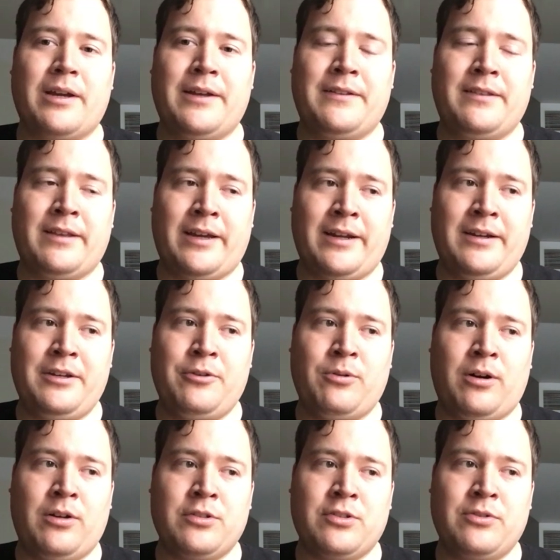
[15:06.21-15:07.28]
And then
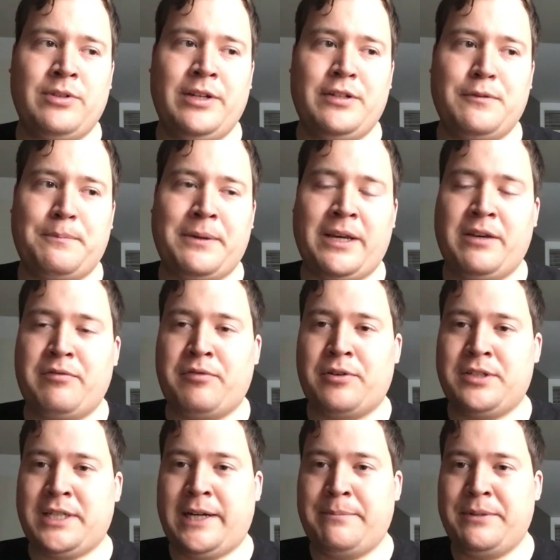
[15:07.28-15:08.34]
you also need to pay
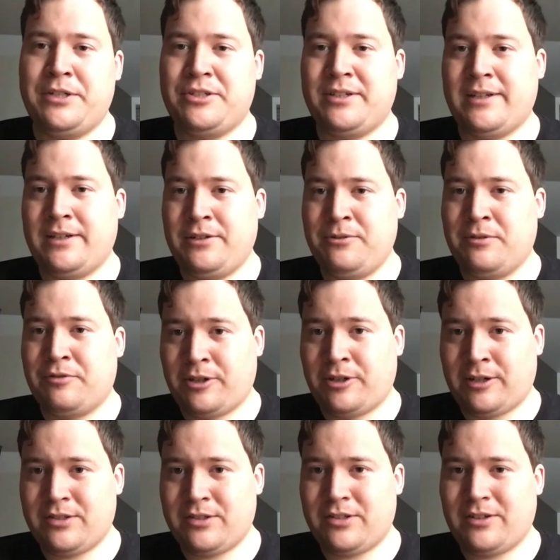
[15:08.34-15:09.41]
for damage that you have
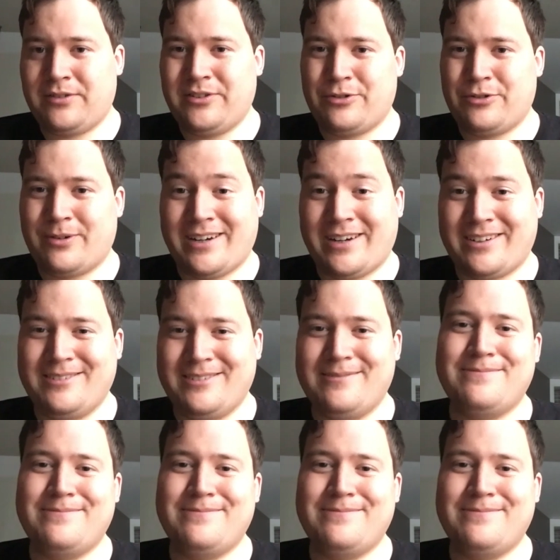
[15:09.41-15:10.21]
caused on the track.